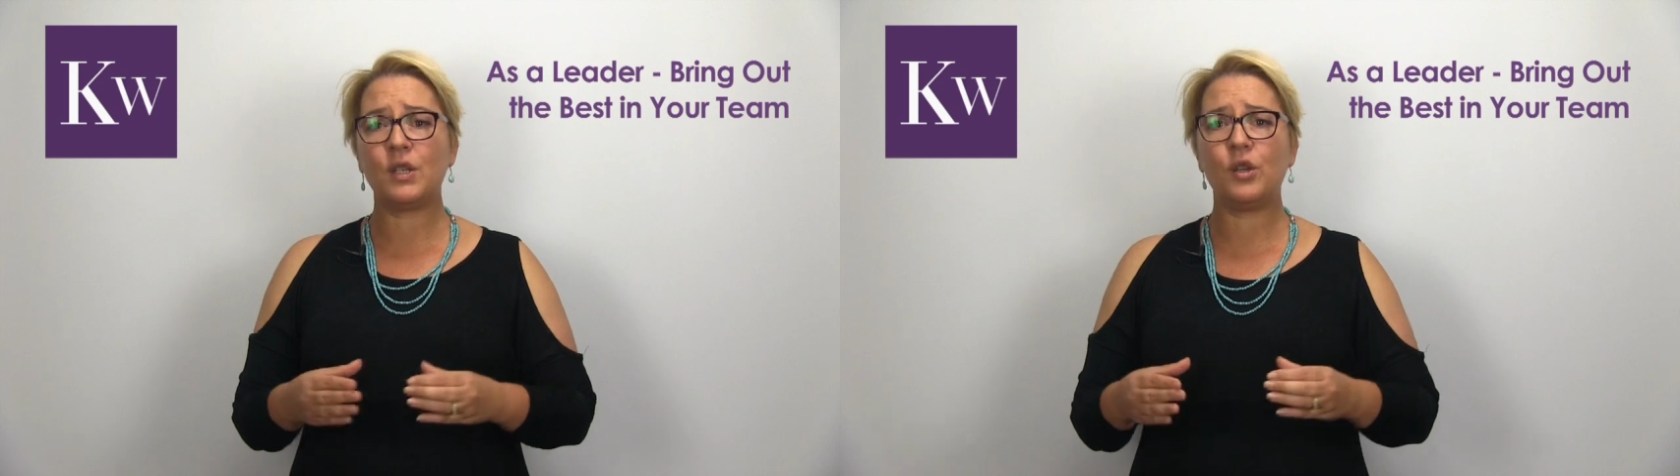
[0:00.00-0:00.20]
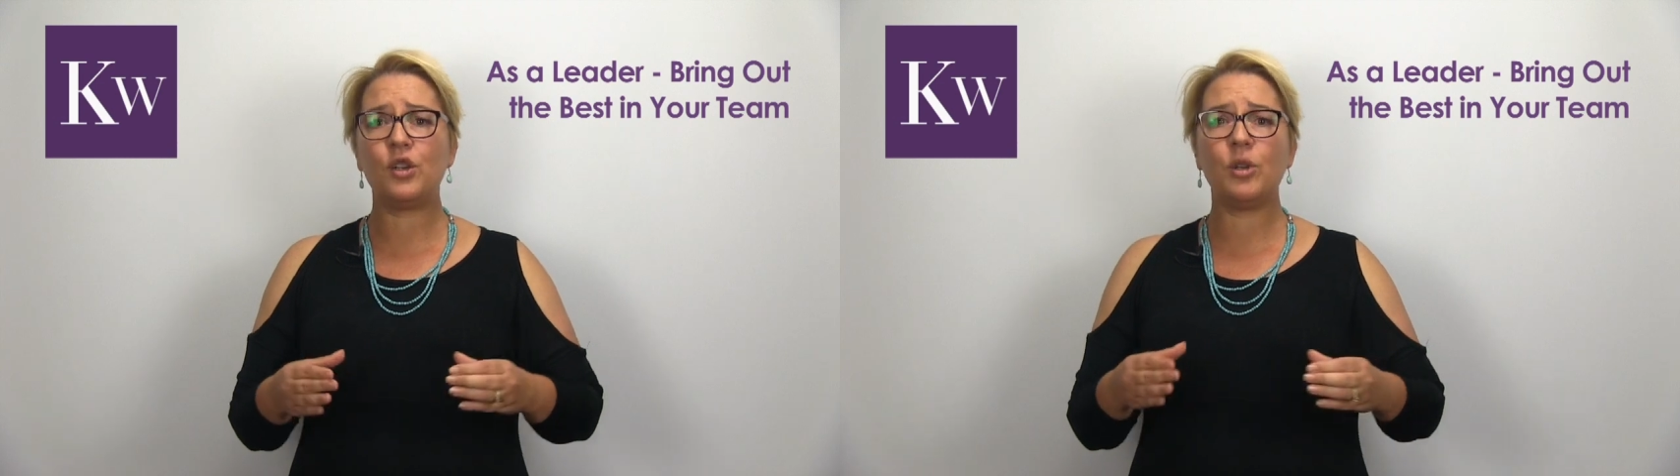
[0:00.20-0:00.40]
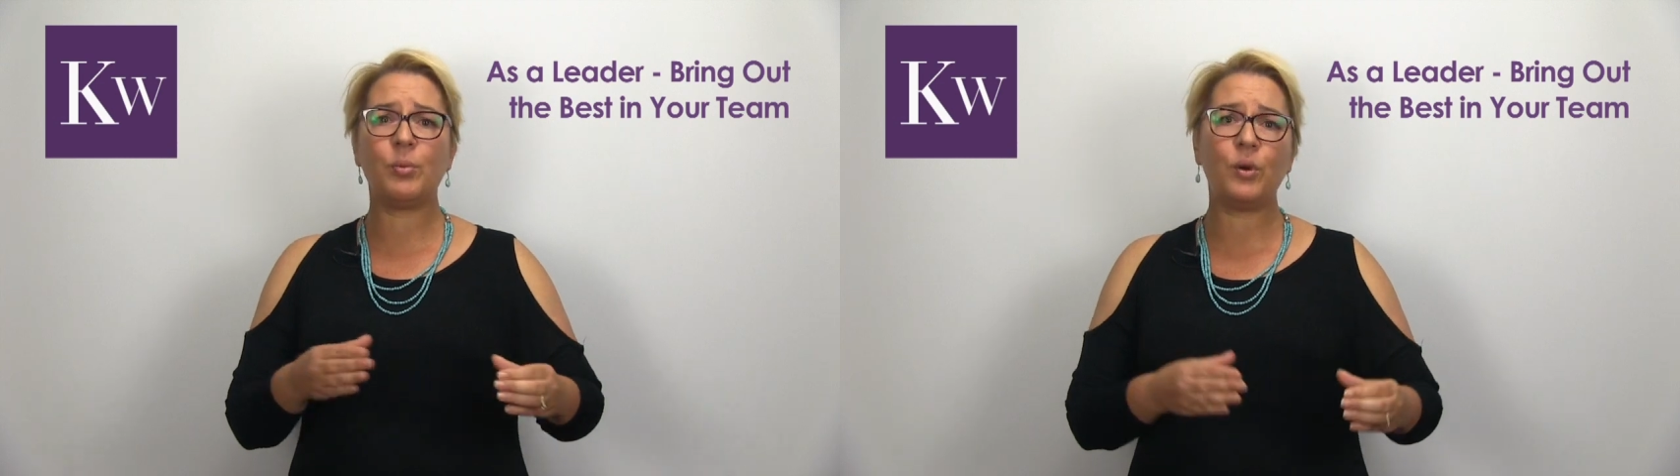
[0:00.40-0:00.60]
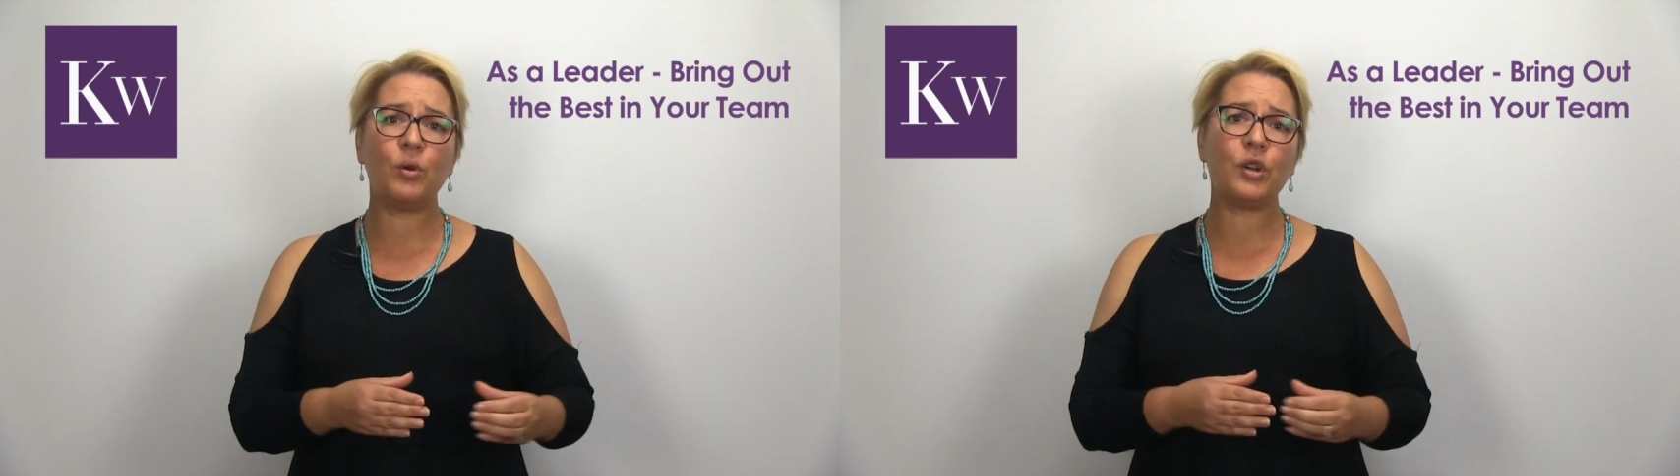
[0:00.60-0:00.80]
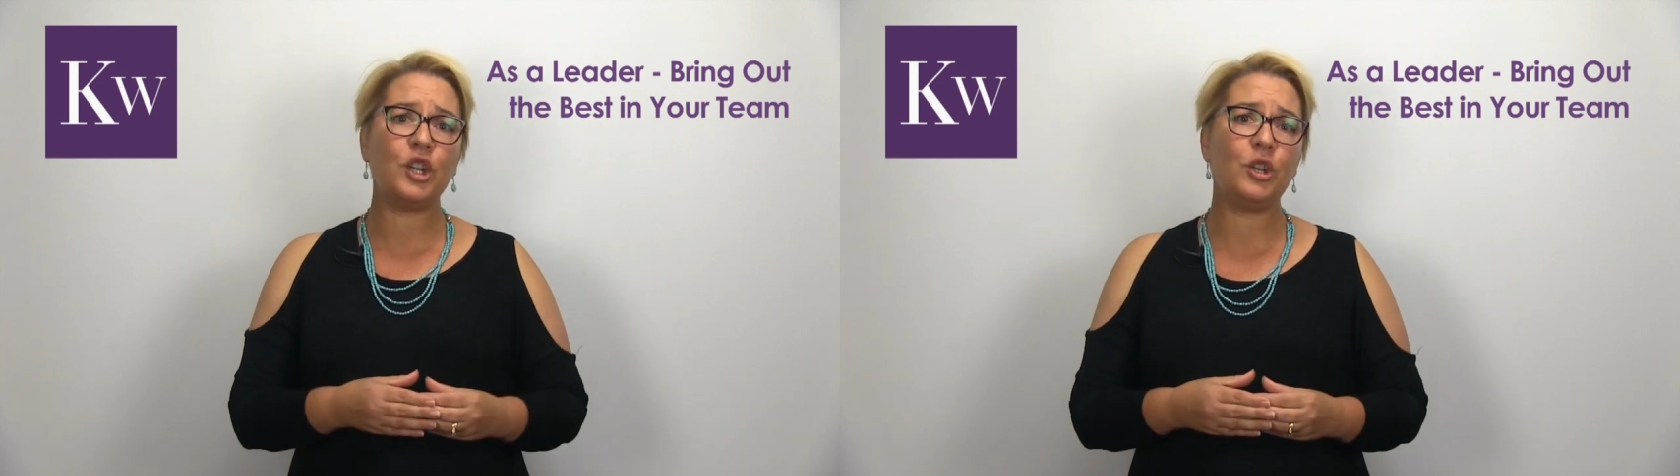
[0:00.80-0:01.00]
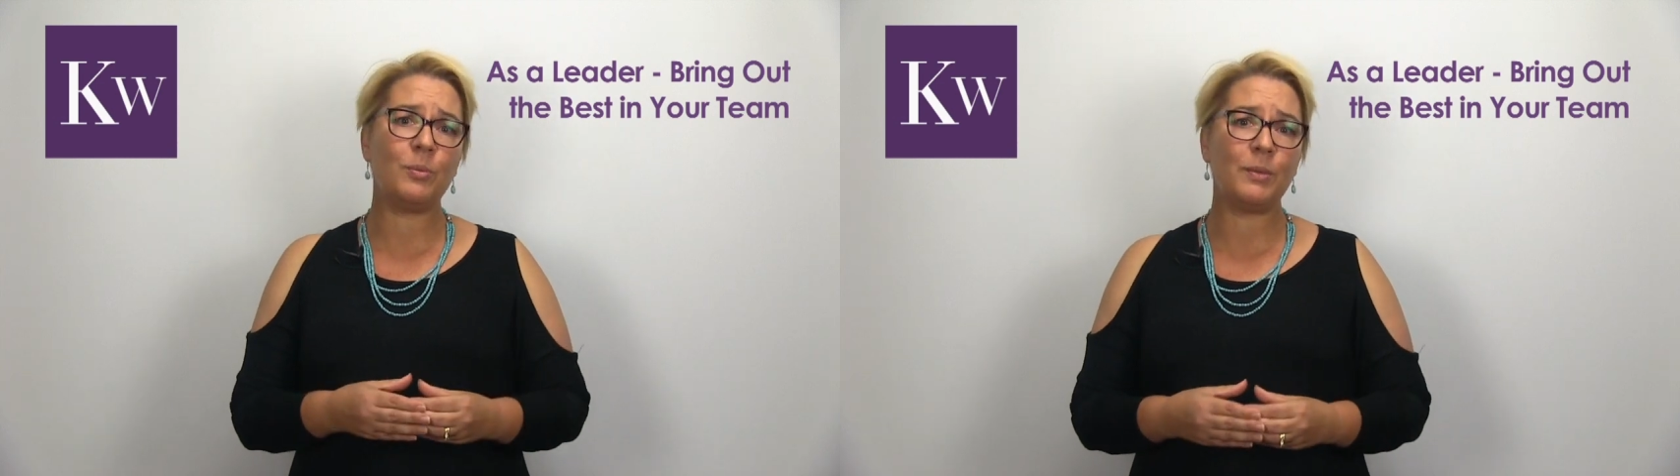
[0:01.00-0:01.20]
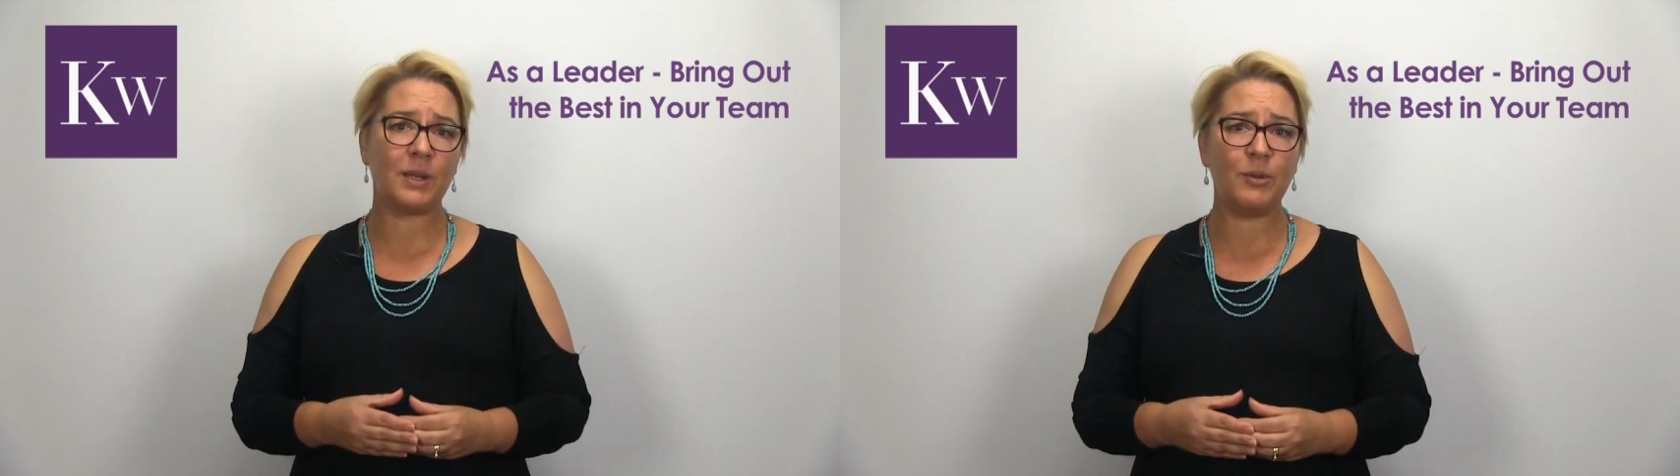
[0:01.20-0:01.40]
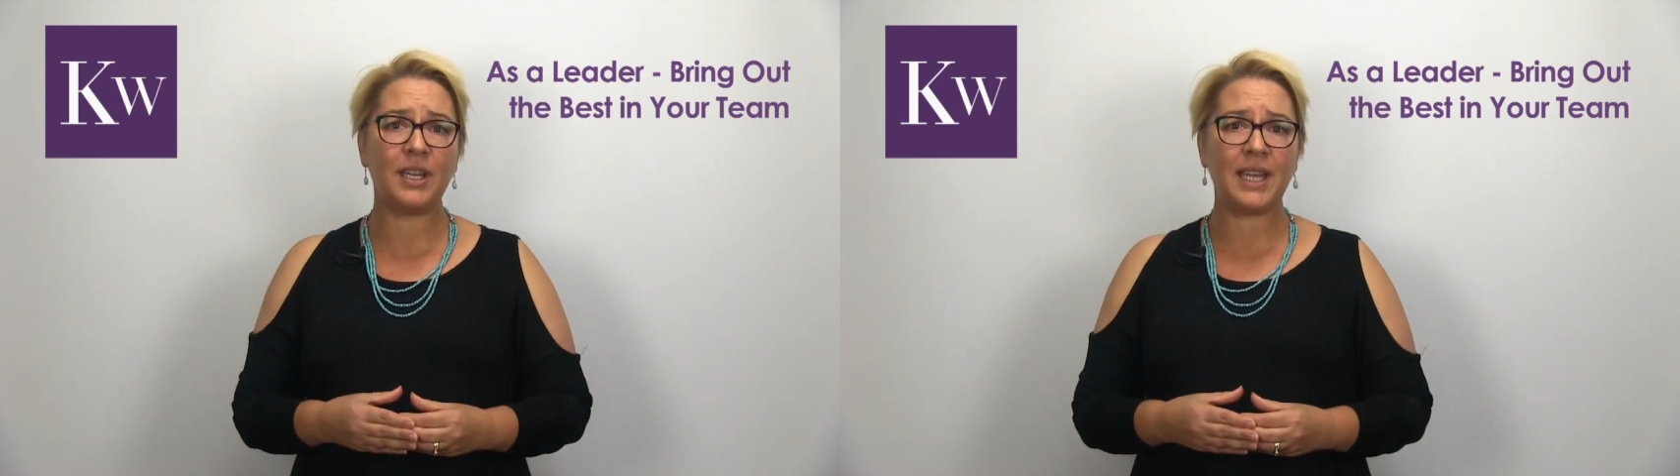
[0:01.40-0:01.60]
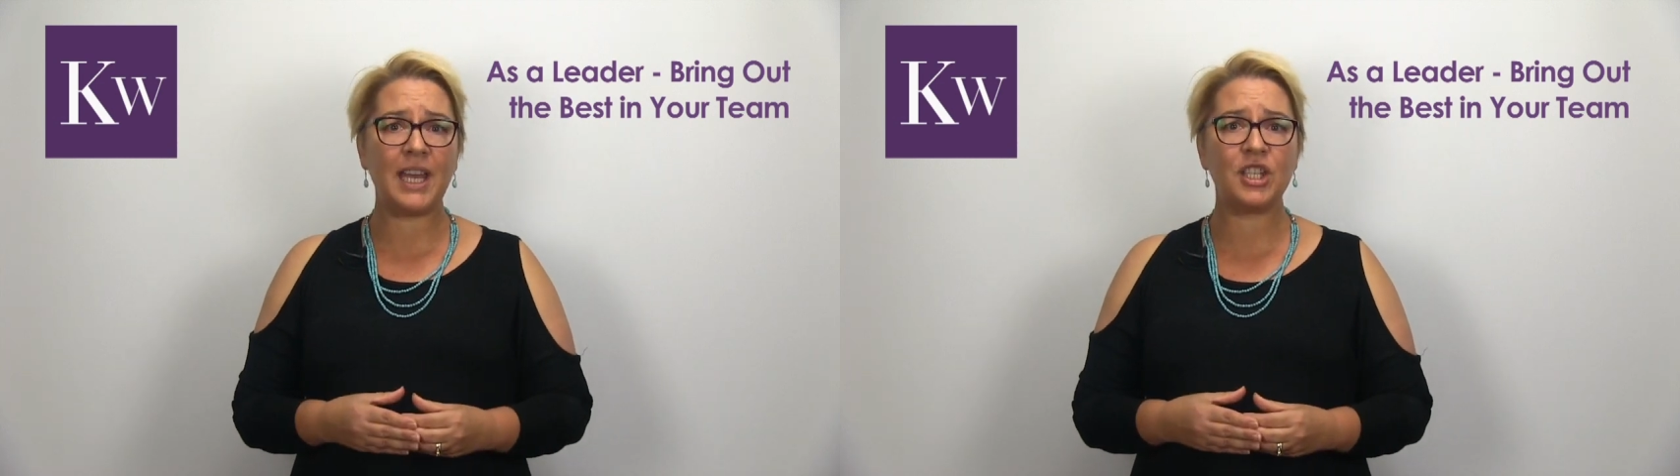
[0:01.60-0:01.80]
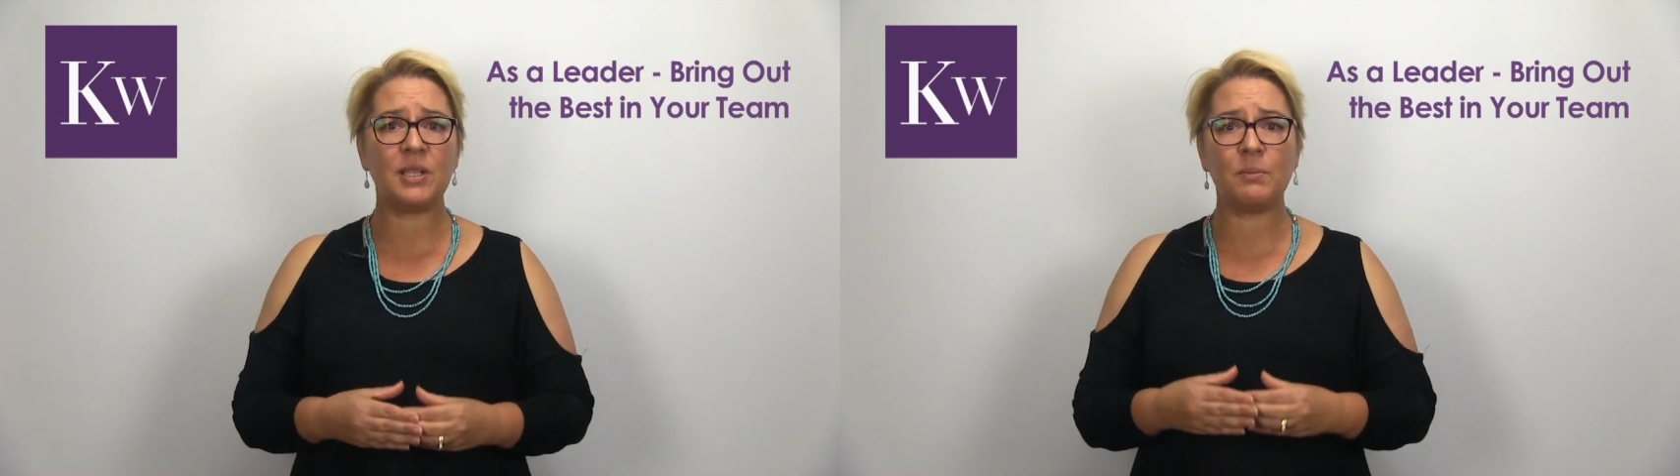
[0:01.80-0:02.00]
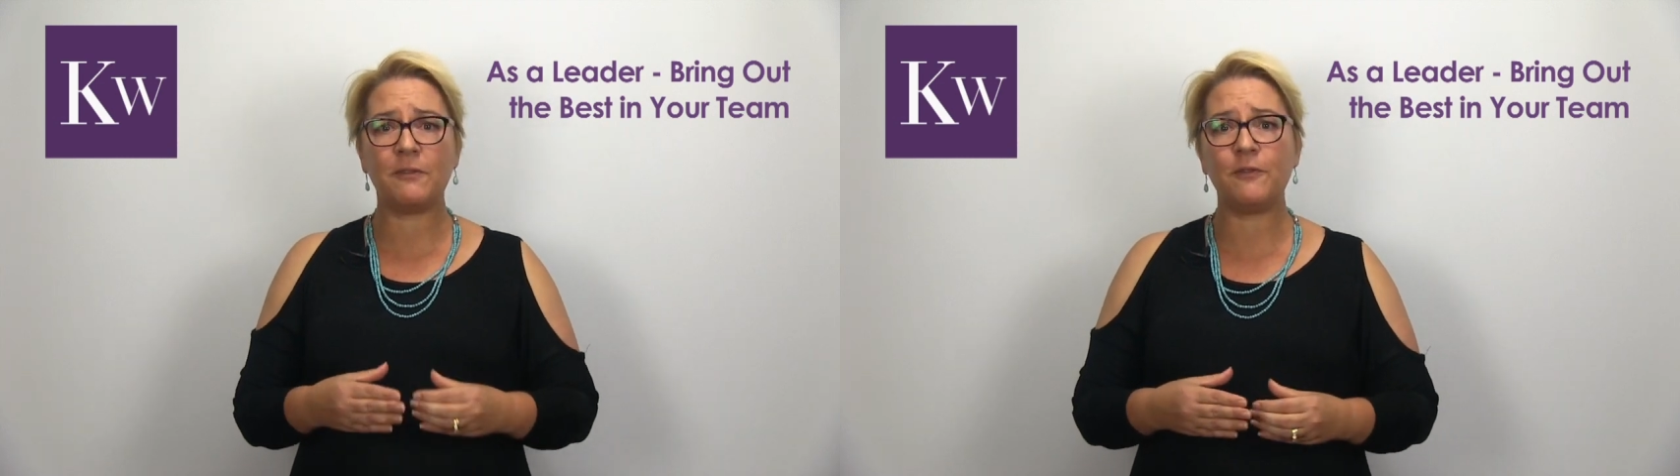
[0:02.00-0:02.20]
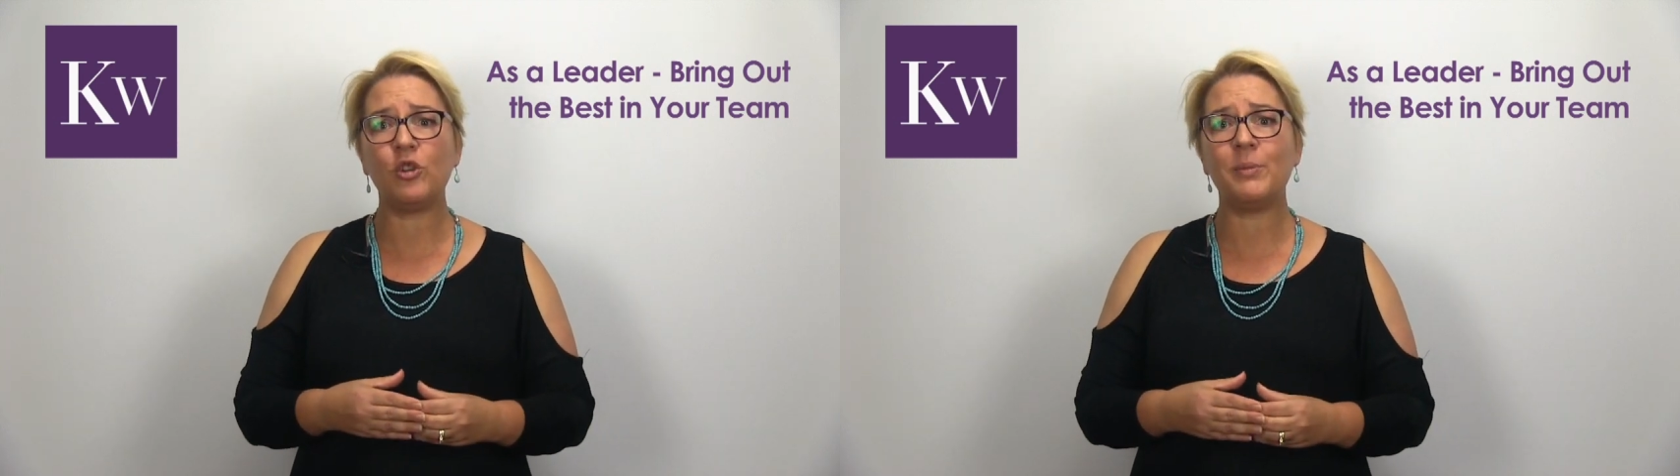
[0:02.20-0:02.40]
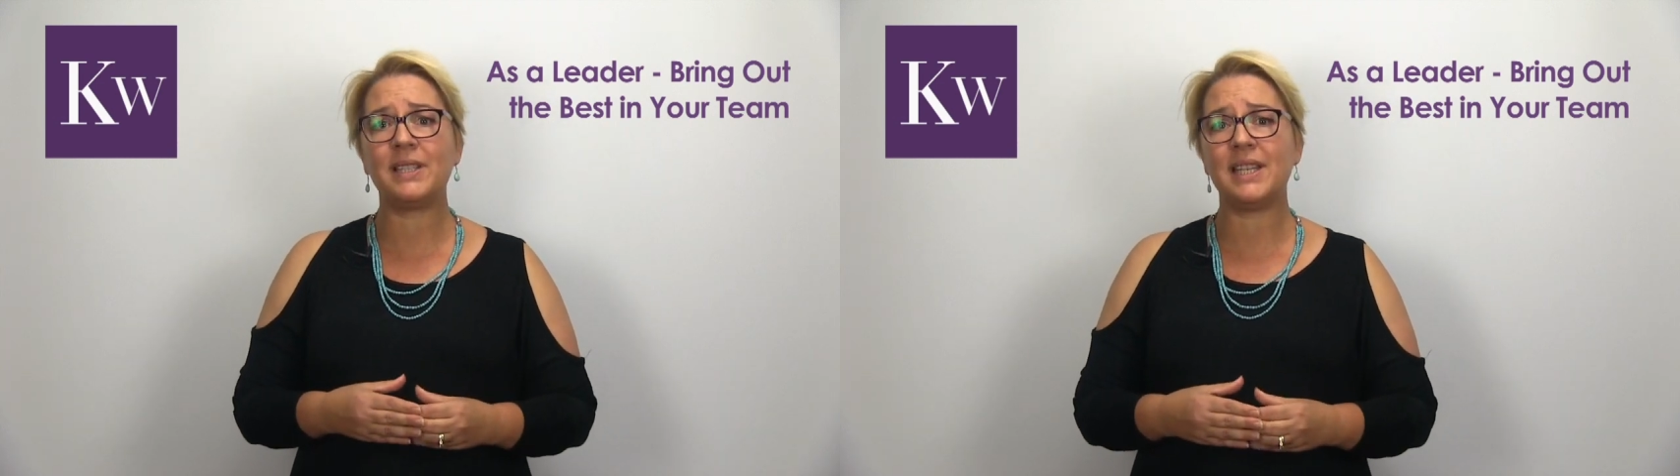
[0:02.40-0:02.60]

turn poor communication and performance